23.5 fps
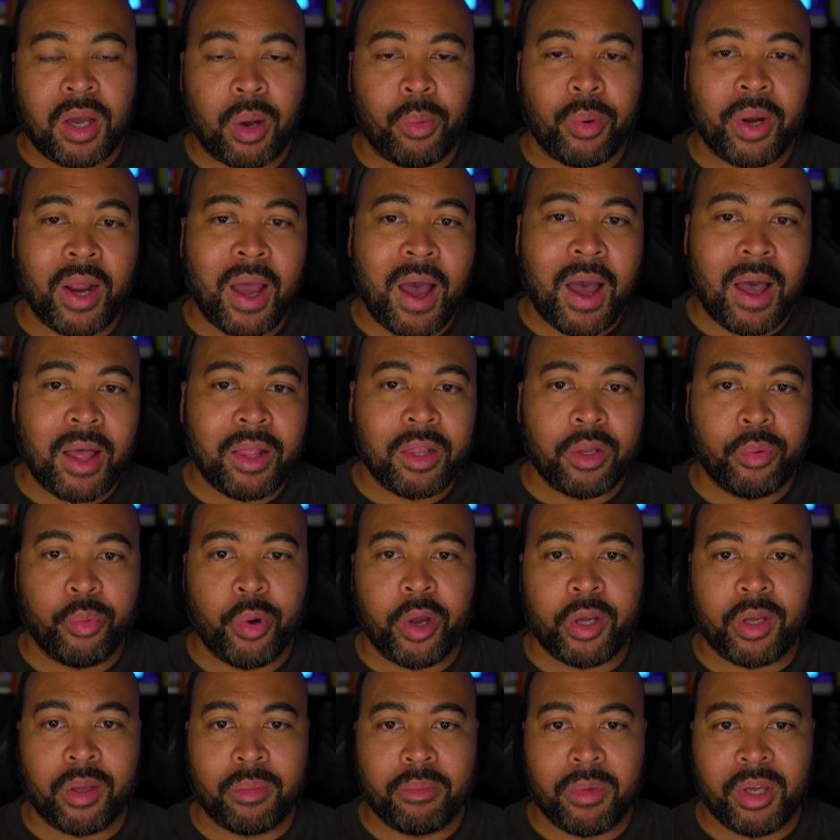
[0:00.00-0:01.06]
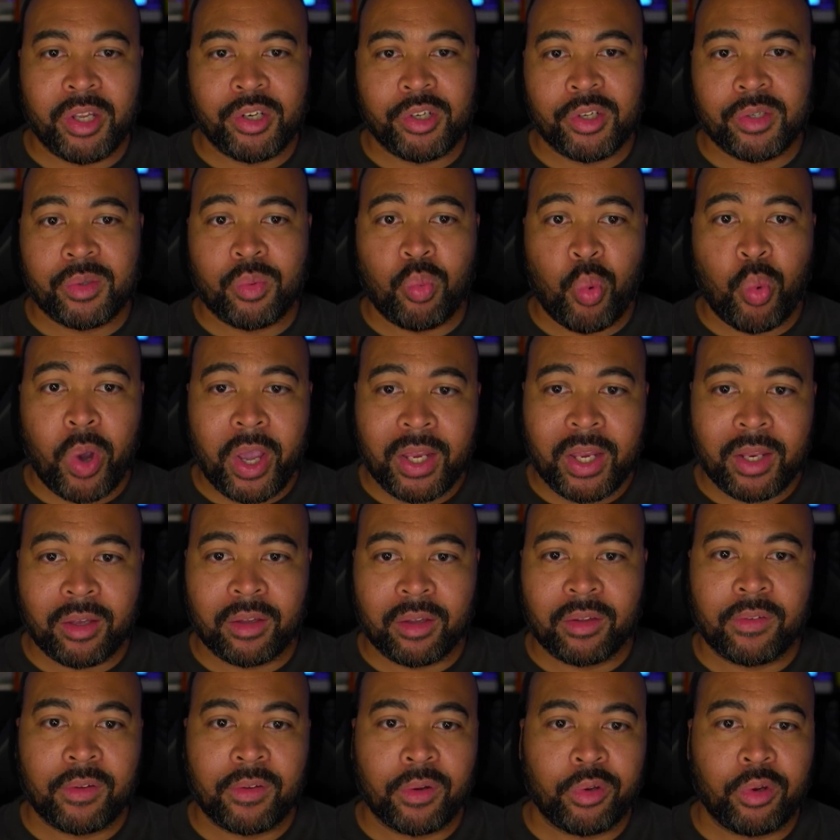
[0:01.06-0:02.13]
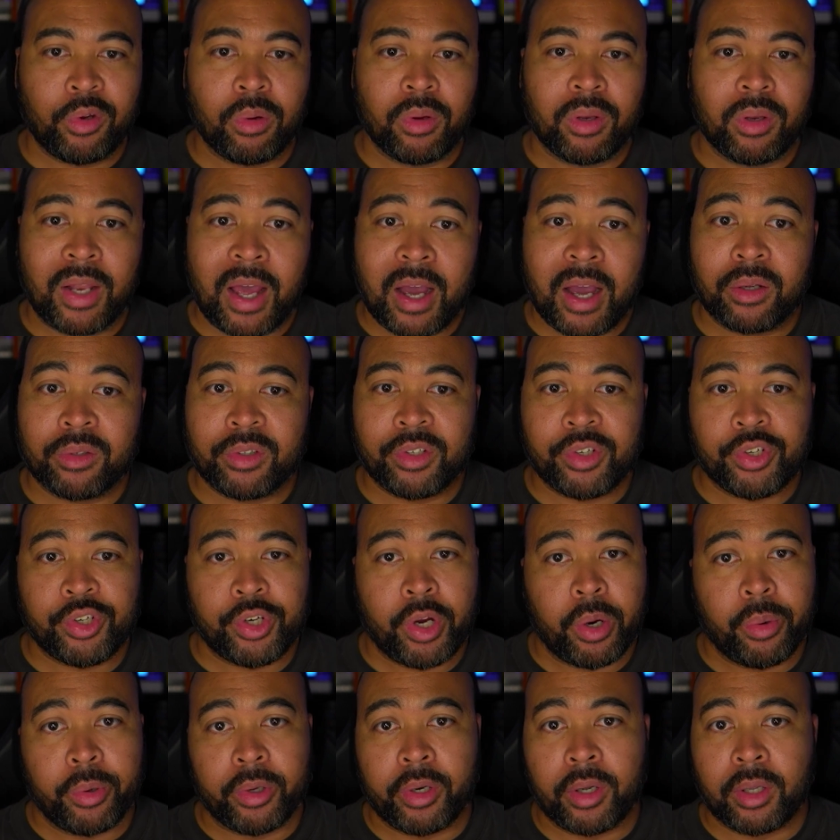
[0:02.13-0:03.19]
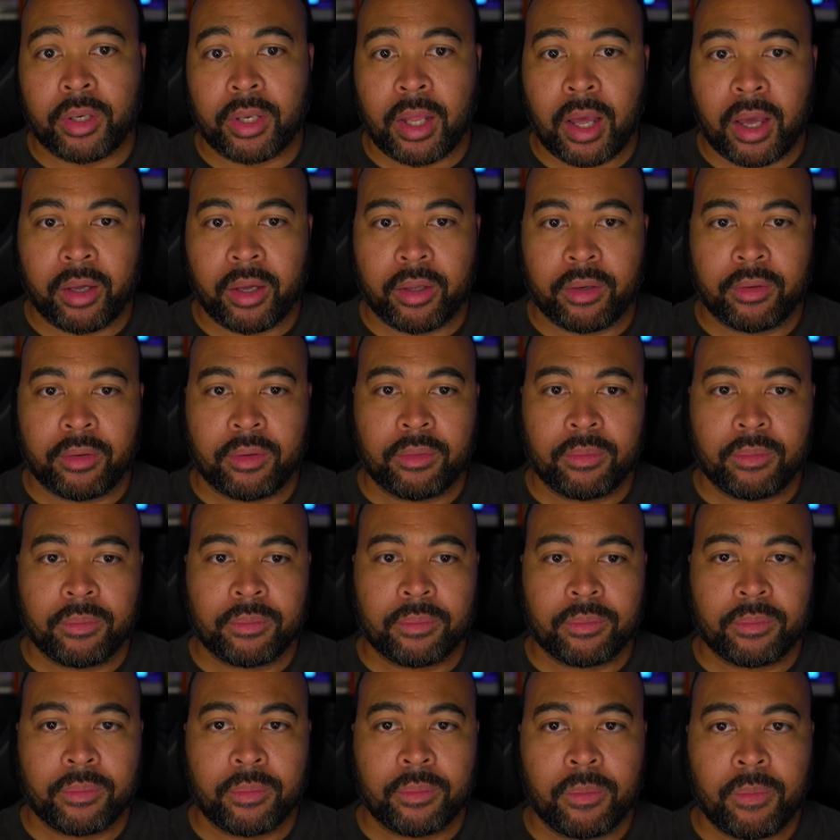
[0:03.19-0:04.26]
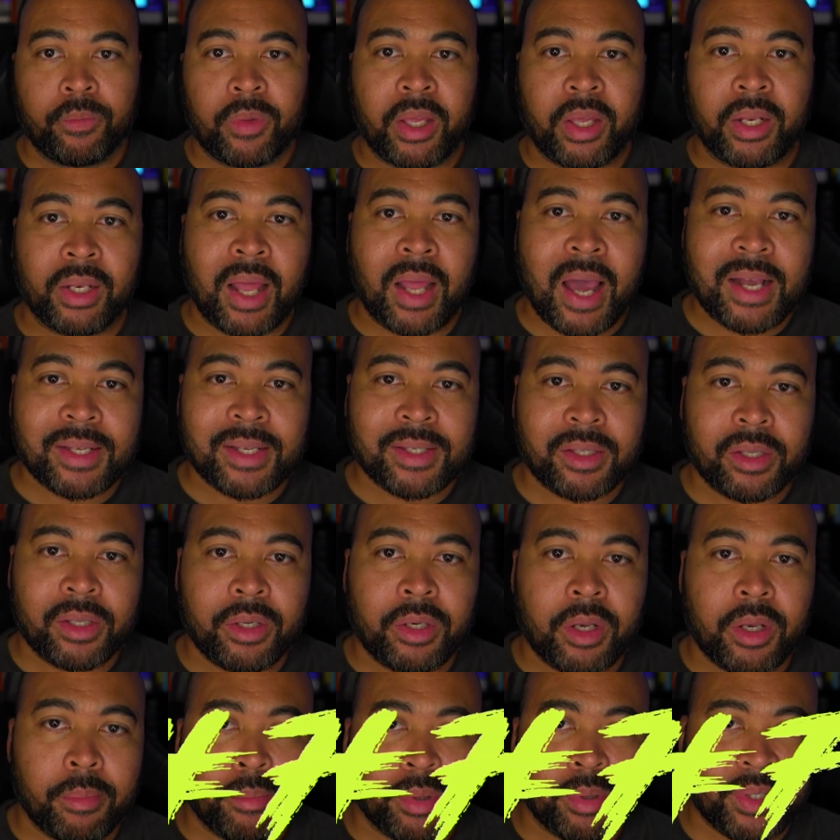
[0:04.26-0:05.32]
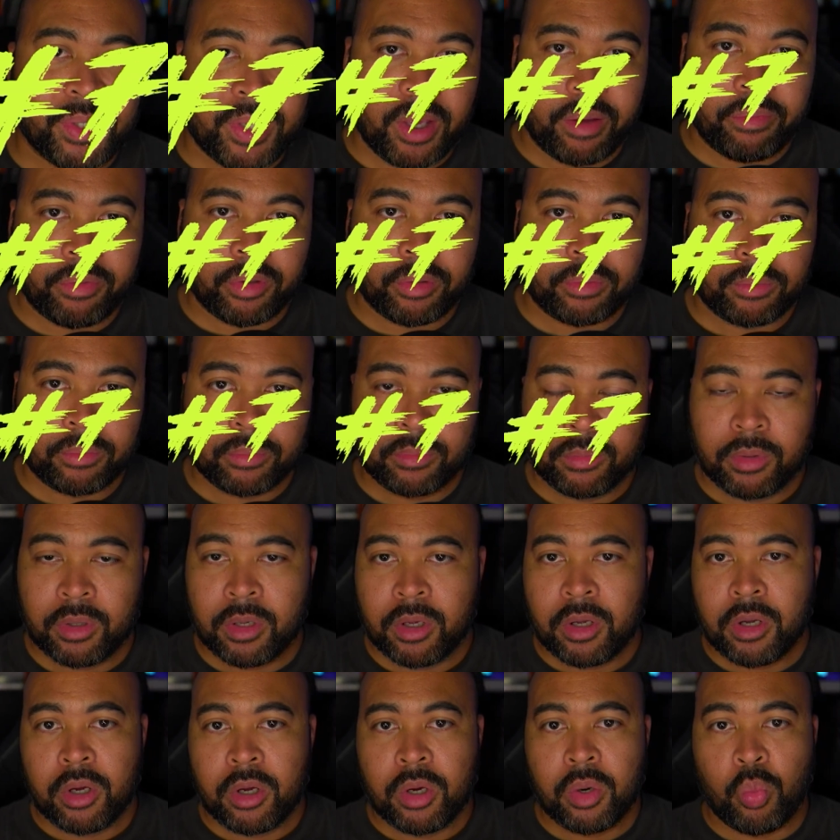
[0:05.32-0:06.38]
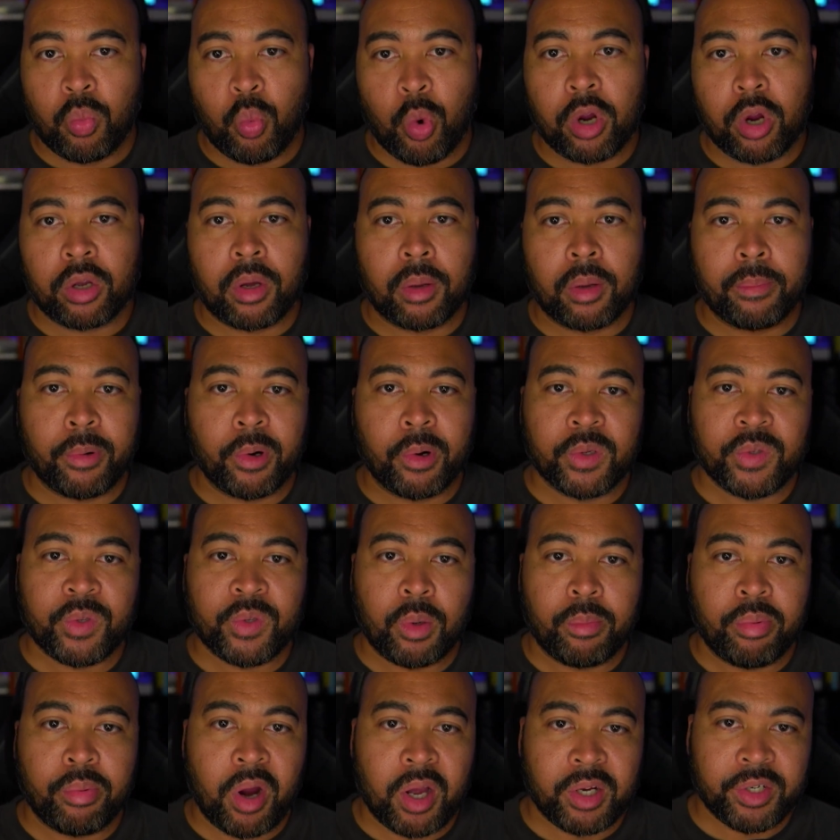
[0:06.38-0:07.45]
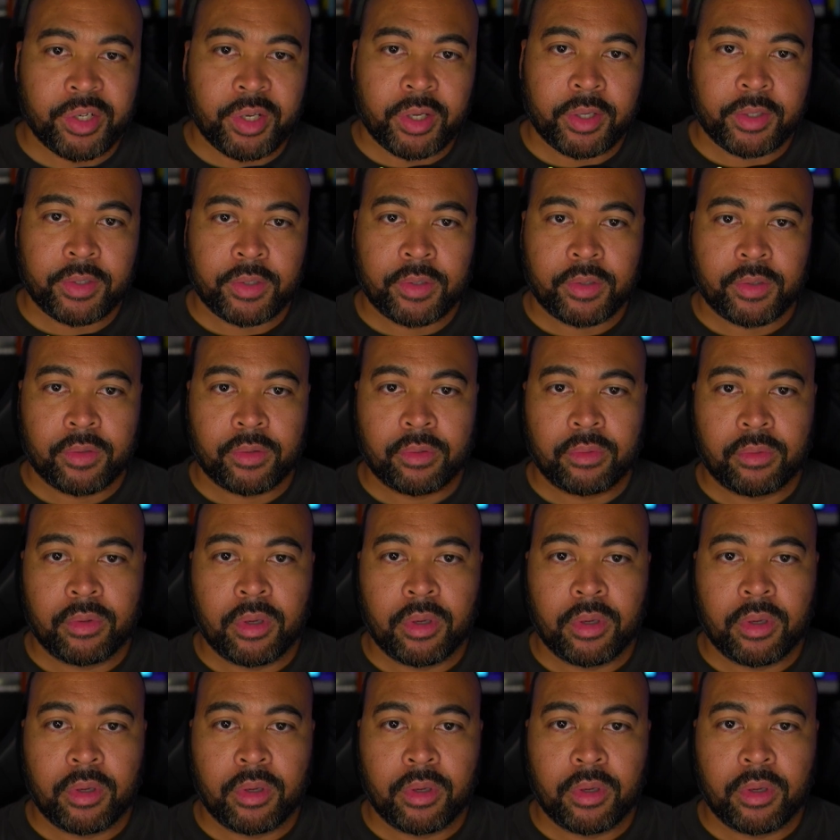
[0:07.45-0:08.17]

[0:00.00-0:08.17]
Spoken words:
I would highly recommend just waiting until you're allowed to share it online. And lastly, number 7, work on personal projects.